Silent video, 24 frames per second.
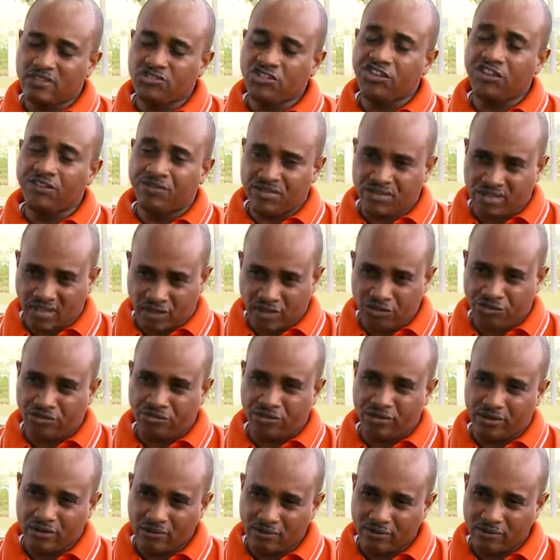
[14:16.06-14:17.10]
chief
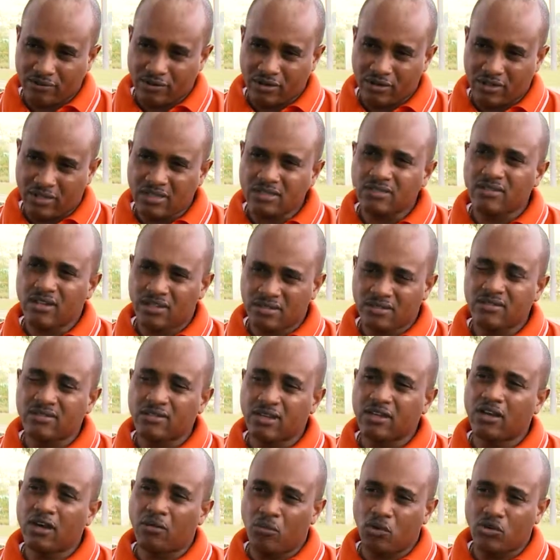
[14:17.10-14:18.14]
secretary? Let's
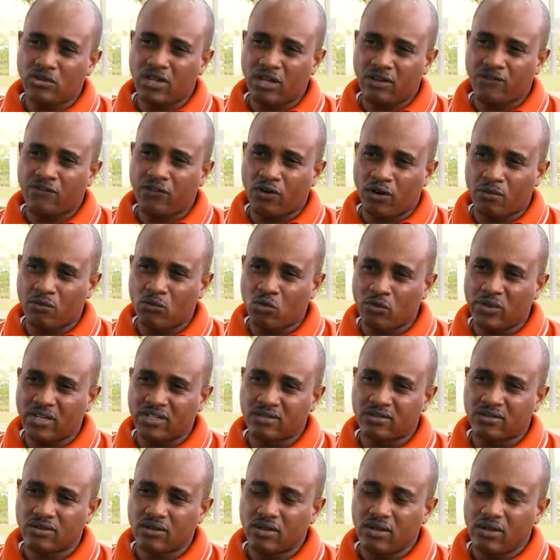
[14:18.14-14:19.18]
think about that for a
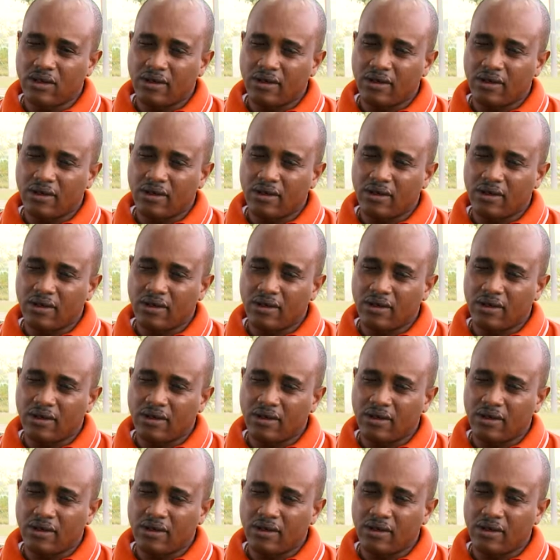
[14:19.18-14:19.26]
moment.